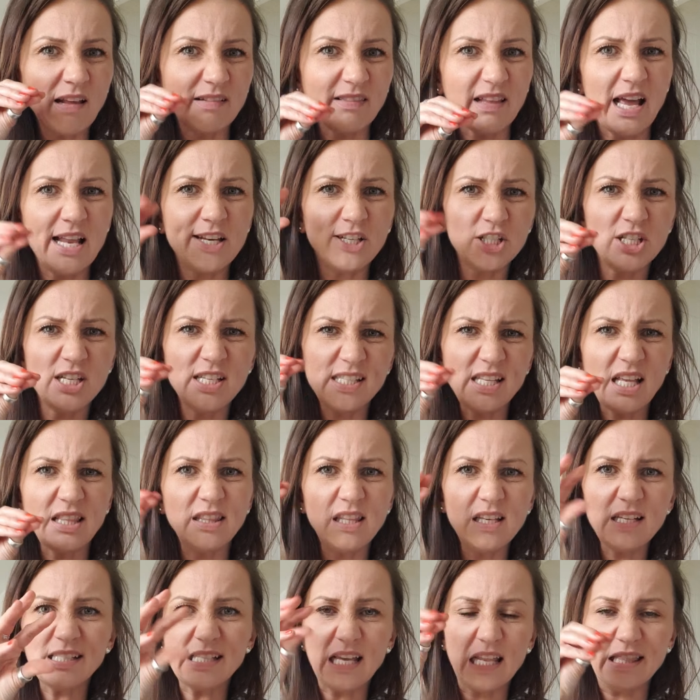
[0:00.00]
and she said
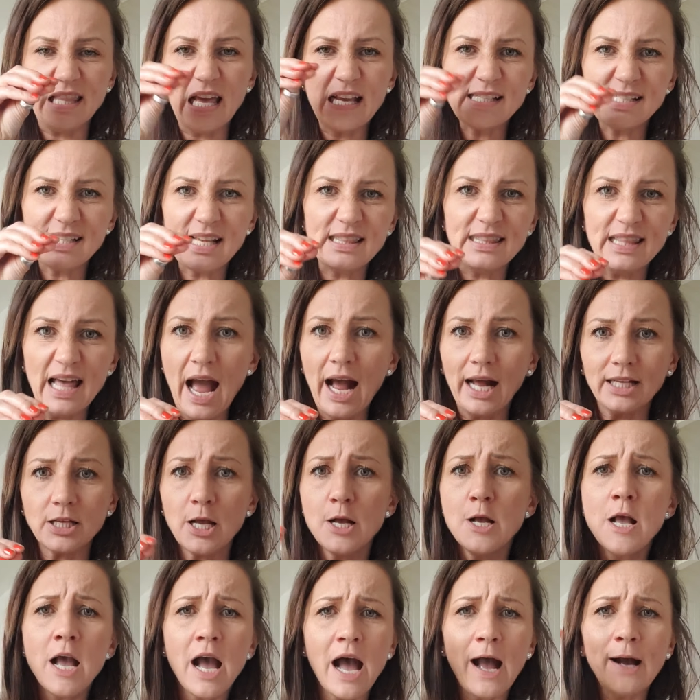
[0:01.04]
this and they said that
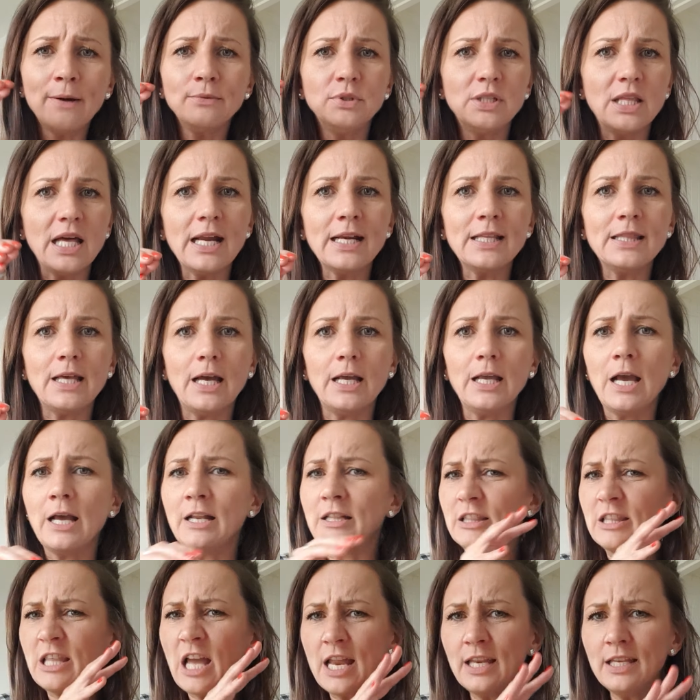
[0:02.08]
how dare they
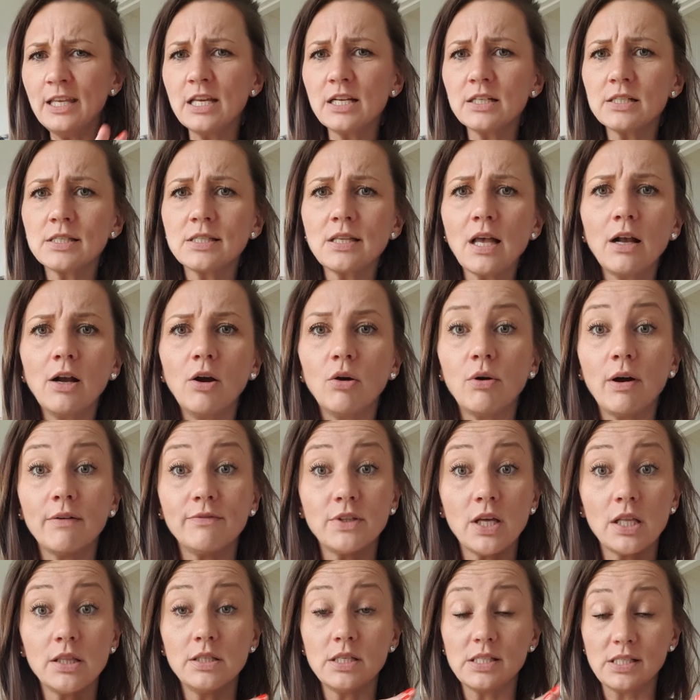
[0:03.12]
and 10 years ago i've
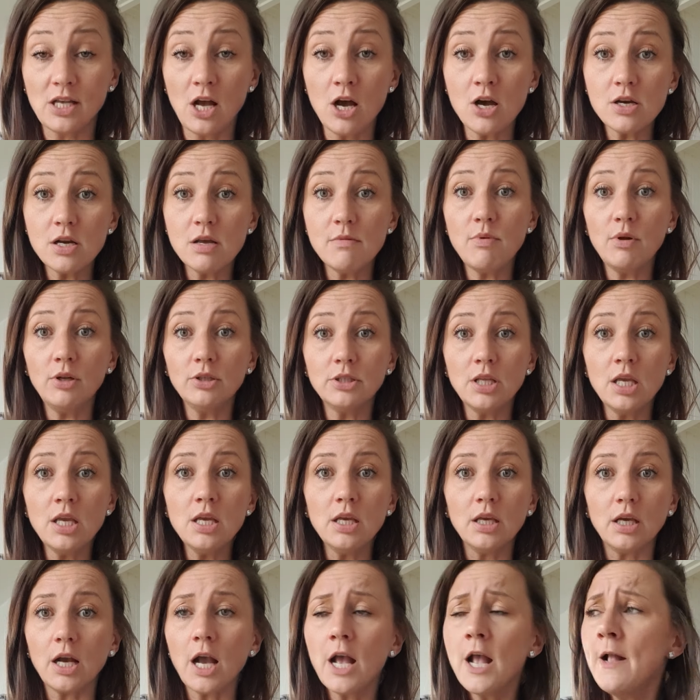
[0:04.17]
done this horrible
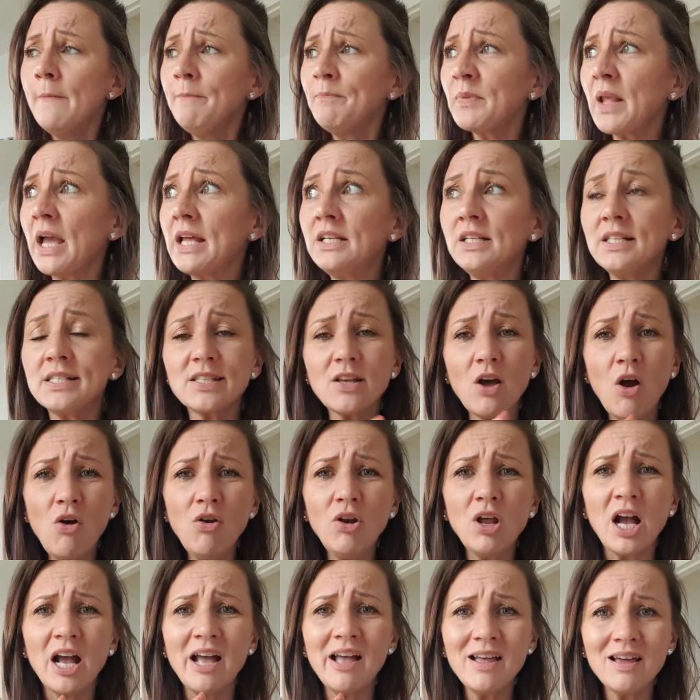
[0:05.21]
thing and it's
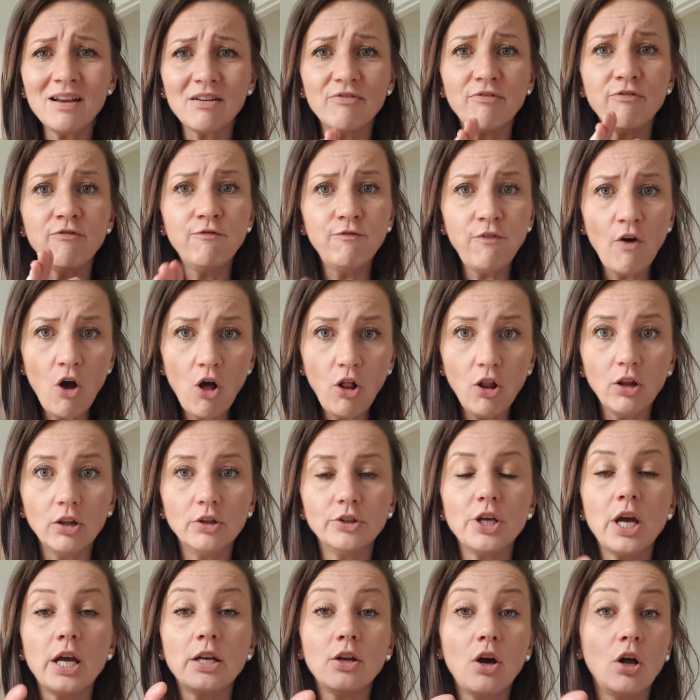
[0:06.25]
all her
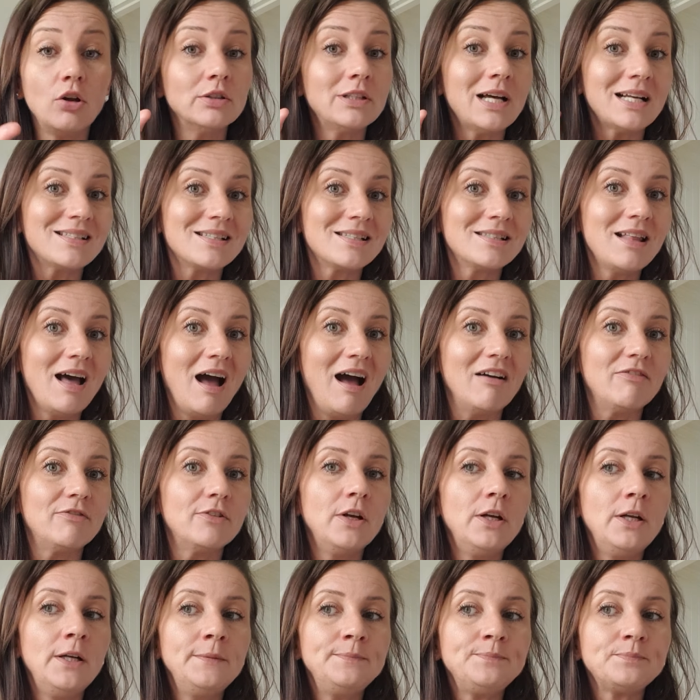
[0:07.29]
fault and all that
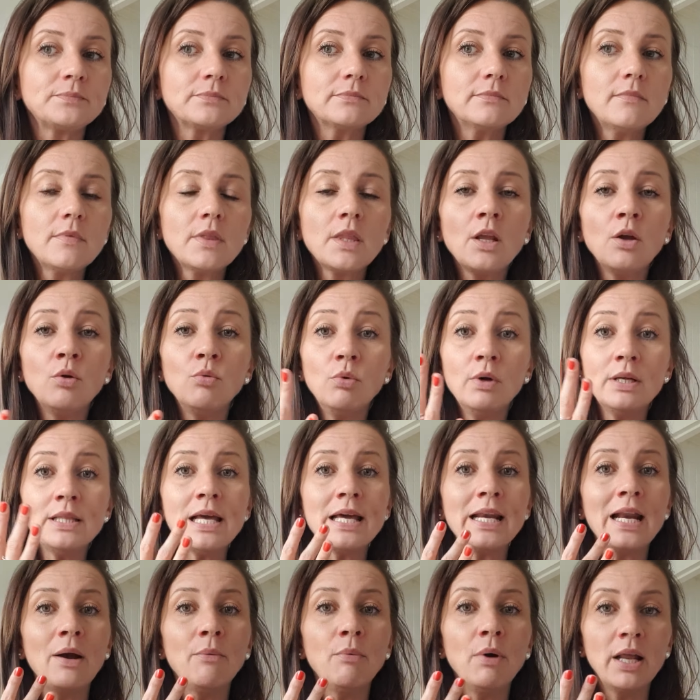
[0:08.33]
stuff whether
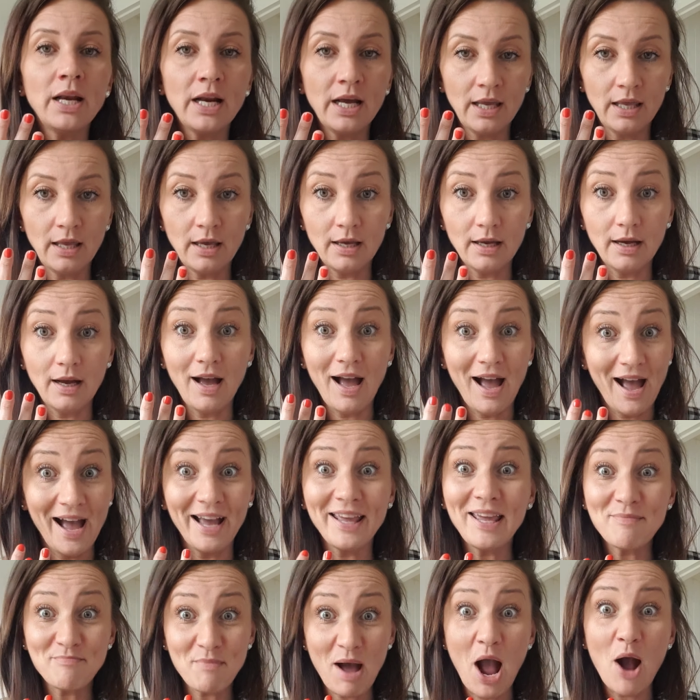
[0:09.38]
I, whether I, I
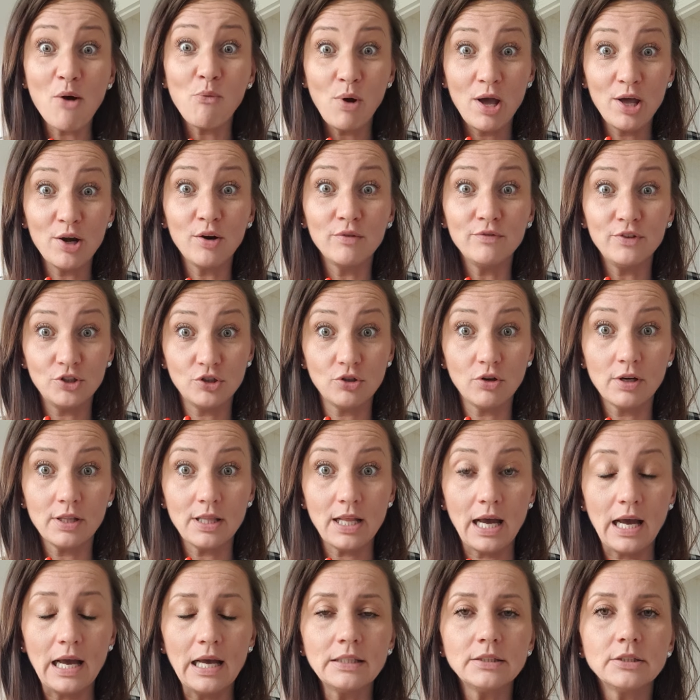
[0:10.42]
am aware of it or
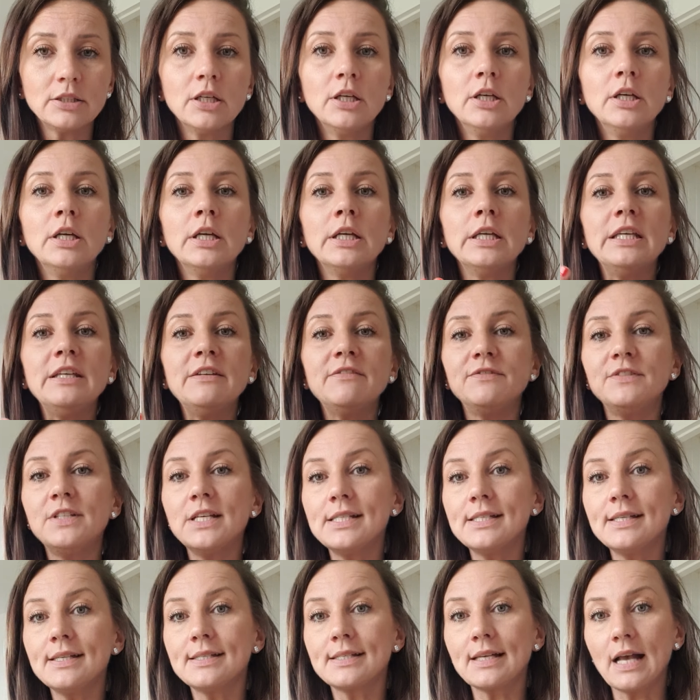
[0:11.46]
not if
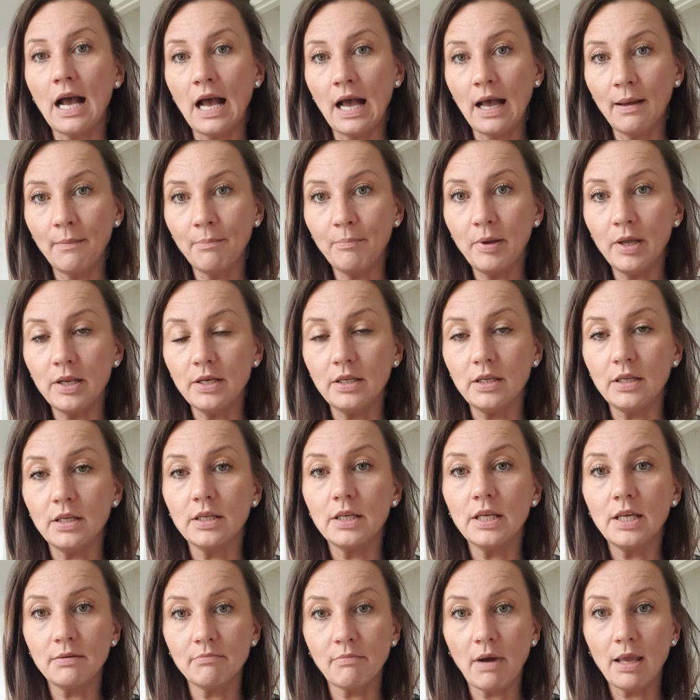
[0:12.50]
this is happening
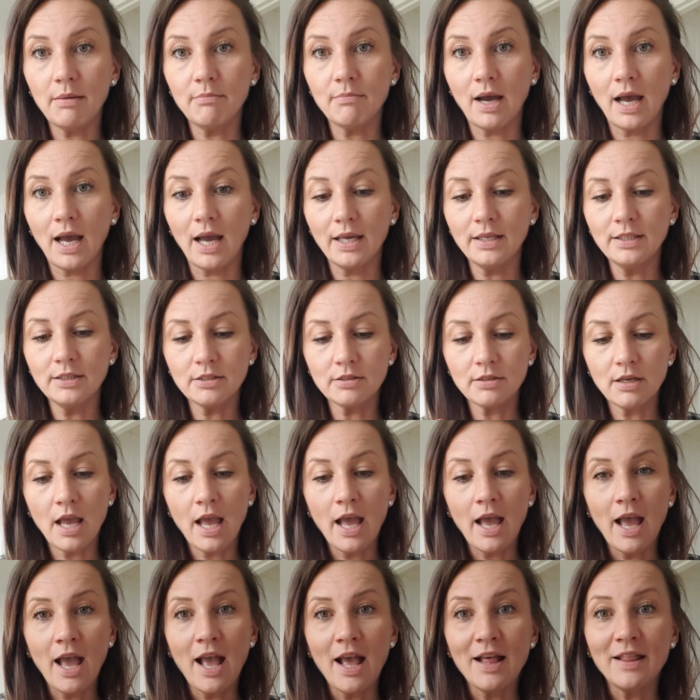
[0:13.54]
in my mind
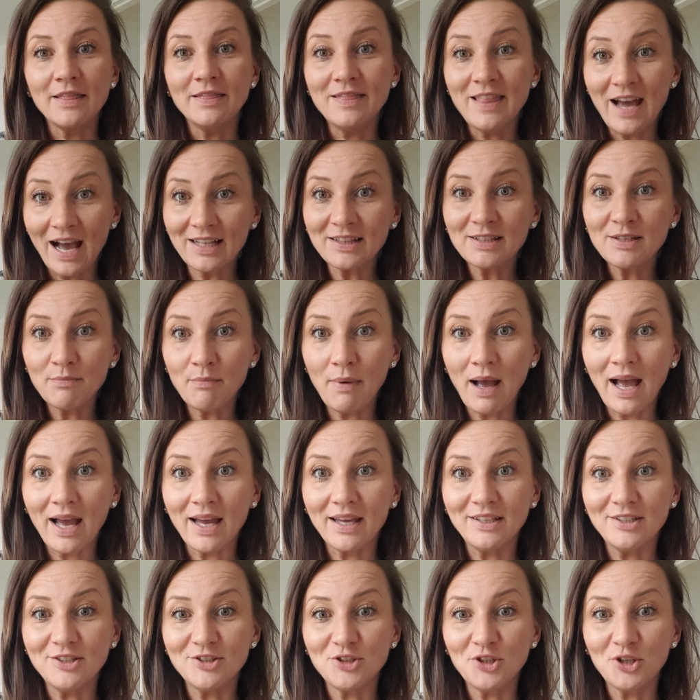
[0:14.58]
that
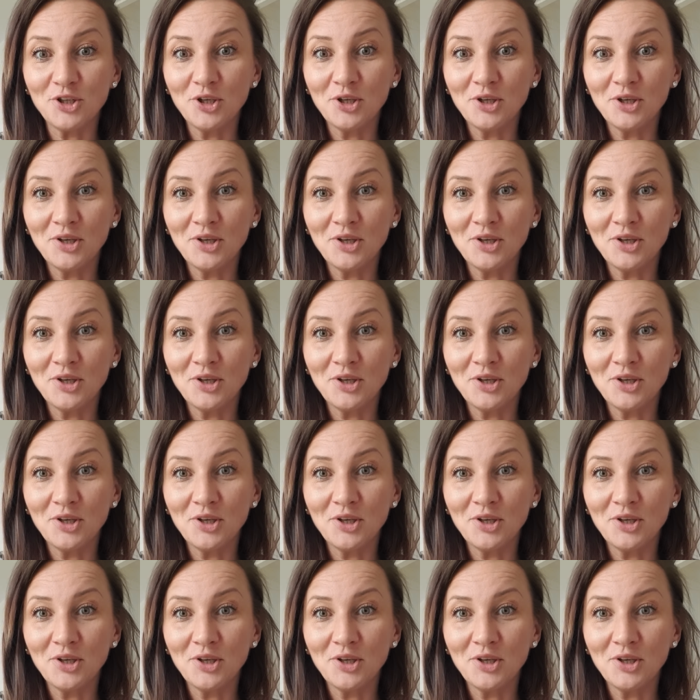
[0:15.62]
mind